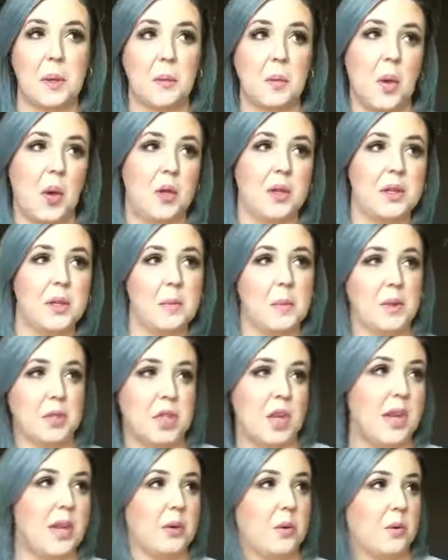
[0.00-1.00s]
I'm calling it my
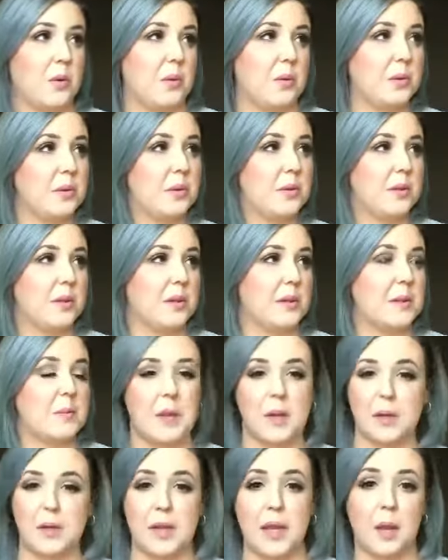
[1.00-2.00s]
channel because
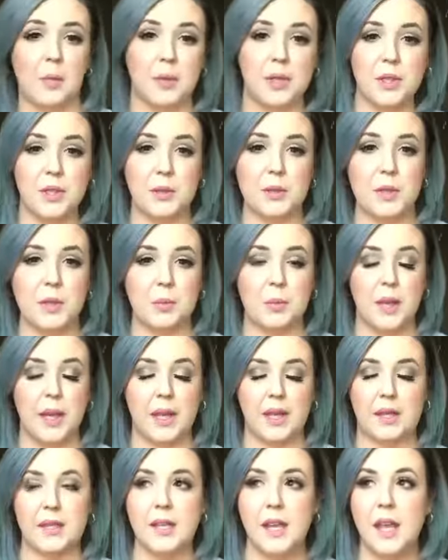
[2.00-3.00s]
apparently I'm in YouTube
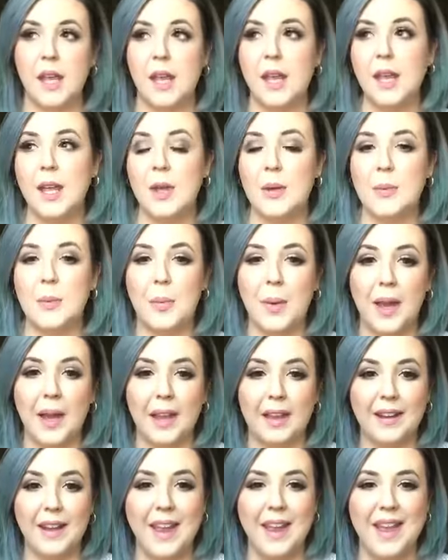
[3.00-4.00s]
land,
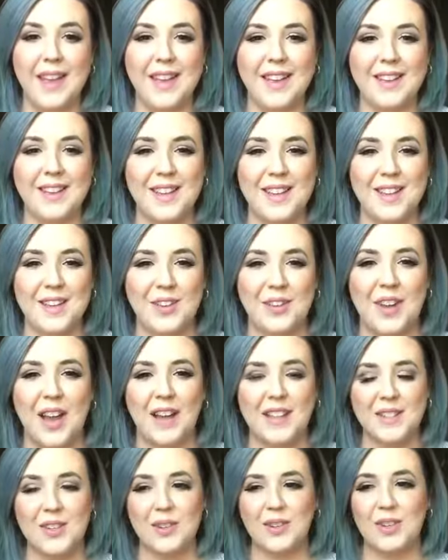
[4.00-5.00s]
but you
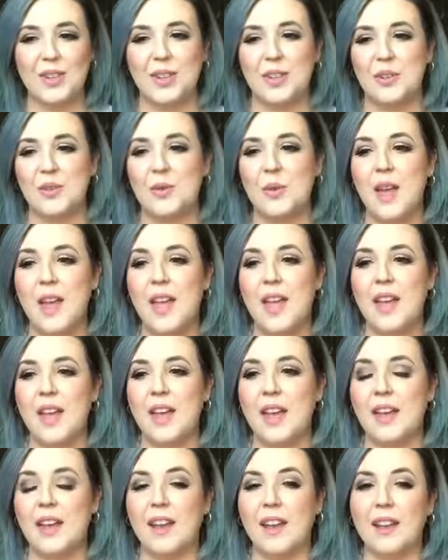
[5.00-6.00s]
guys are new,
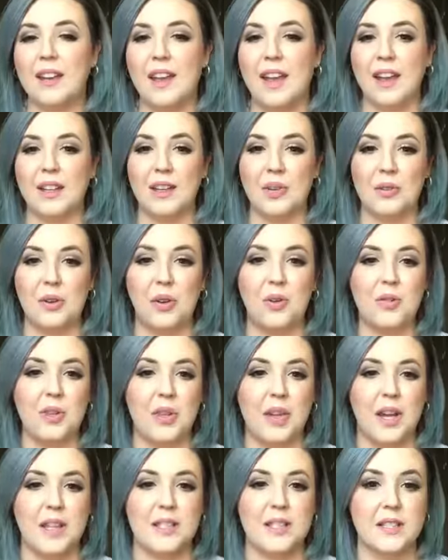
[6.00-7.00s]
and I don't know if
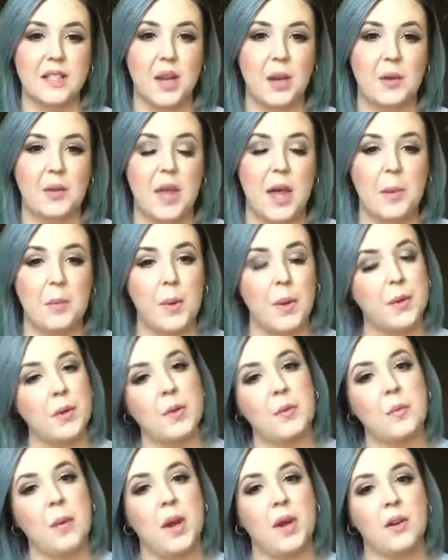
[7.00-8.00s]
you guys know that both
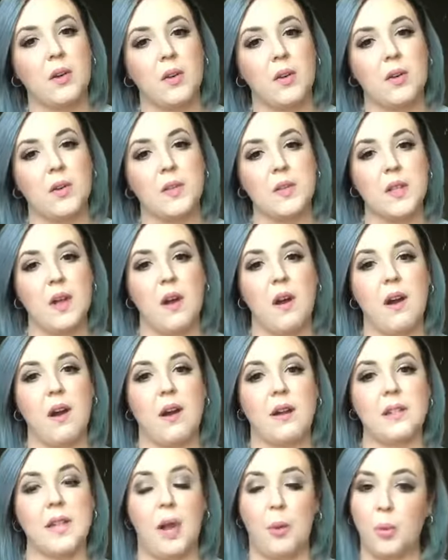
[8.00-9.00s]
of my girls
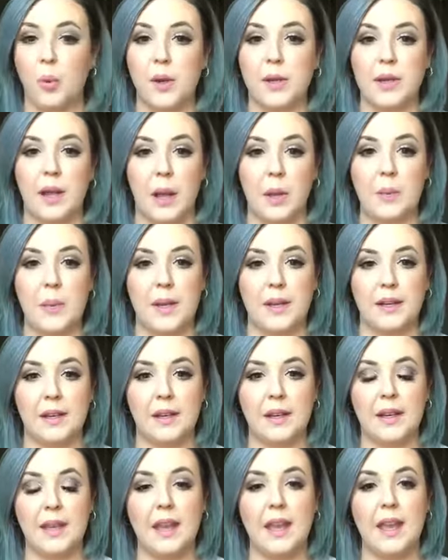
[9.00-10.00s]
are type 1
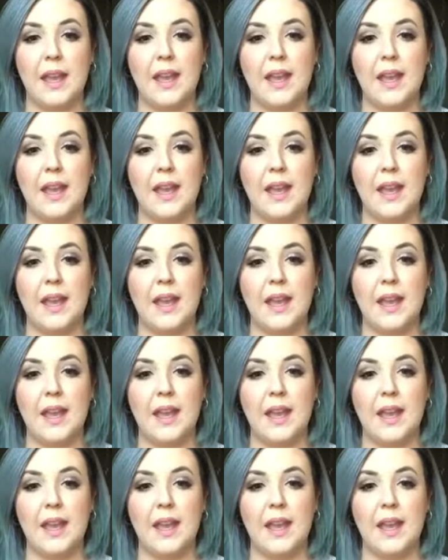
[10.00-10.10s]
diabetic,